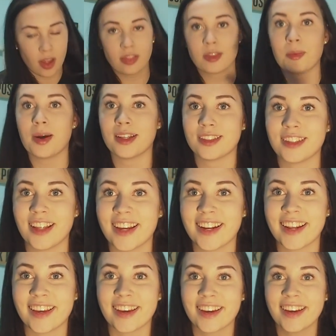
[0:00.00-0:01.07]
Not the best
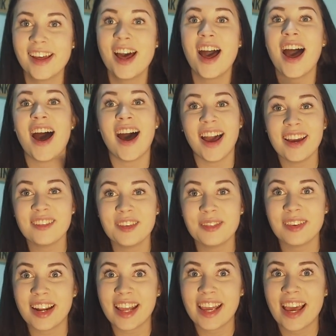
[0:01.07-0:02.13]
lighting. Hi
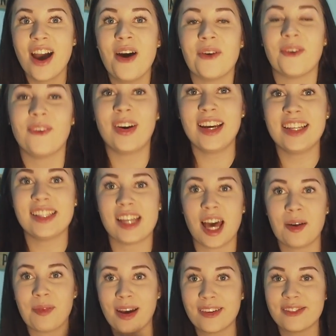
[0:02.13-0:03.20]
everybody, what is
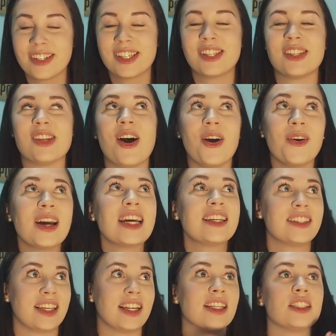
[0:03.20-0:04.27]
up? I'm so
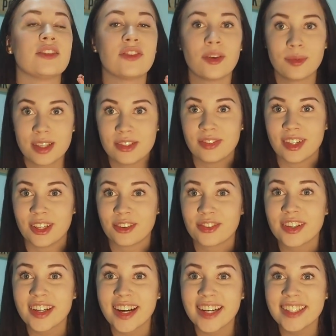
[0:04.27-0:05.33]
excited to film this video for
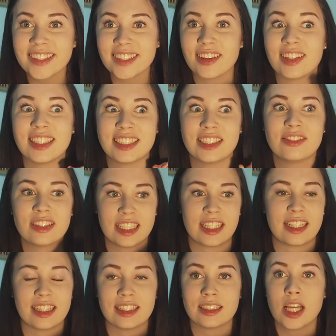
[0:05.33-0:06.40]
you guys. This is
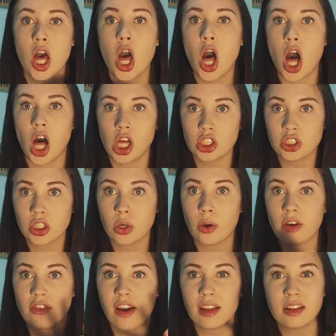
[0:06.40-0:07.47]
ridiculous. Also,
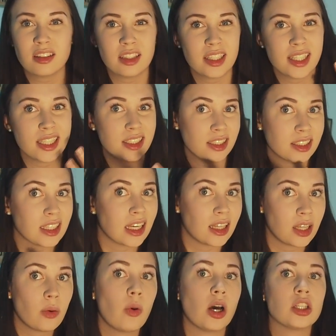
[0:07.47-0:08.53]
if I look like
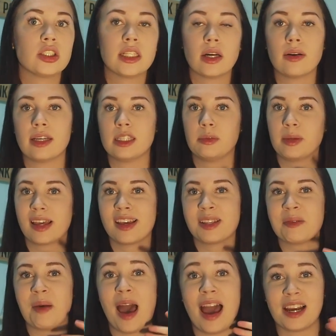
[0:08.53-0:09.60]
insanely washed out, it's because
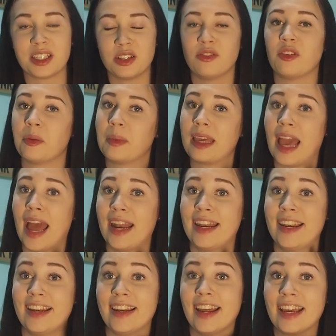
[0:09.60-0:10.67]
I'm actually filming at
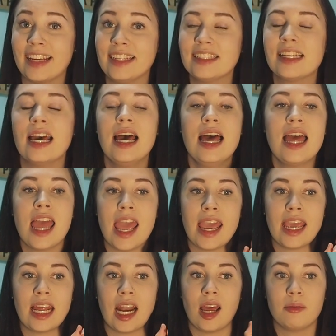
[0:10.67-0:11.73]
night
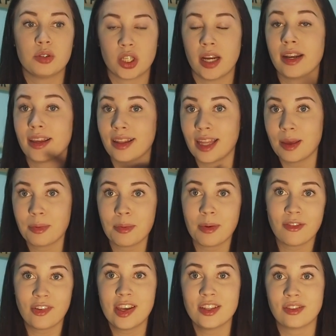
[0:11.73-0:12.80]
and I'm shining a lamp in my
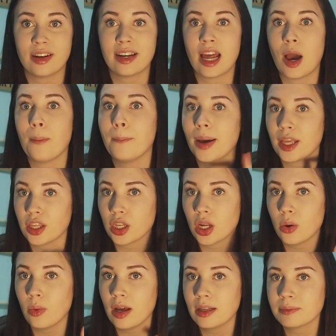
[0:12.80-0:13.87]
face right now. But you know
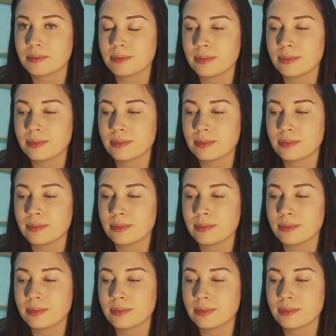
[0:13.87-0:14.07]
what?